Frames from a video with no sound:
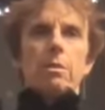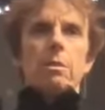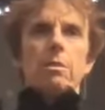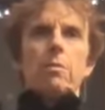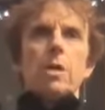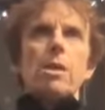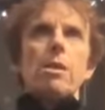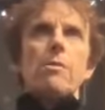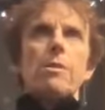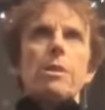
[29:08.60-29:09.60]
Good, where
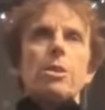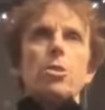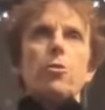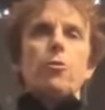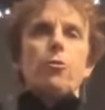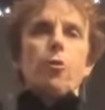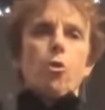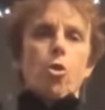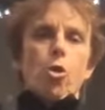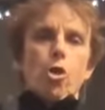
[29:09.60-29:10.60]
are we? Let's do
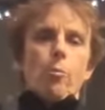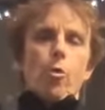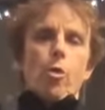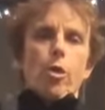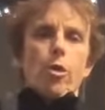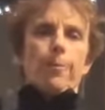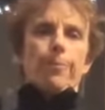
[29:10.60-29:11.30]
4 more.